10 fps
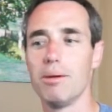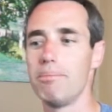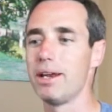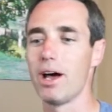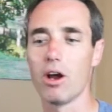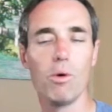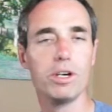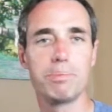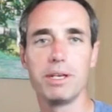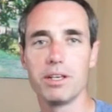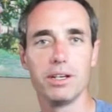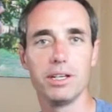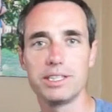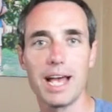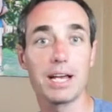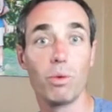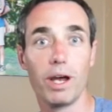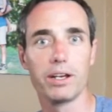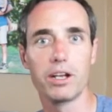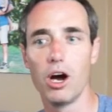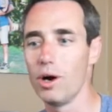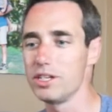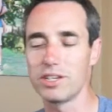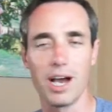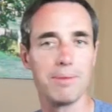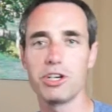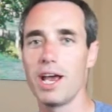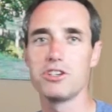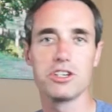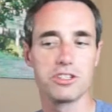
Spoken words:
may not always be the exact way to go as time changes,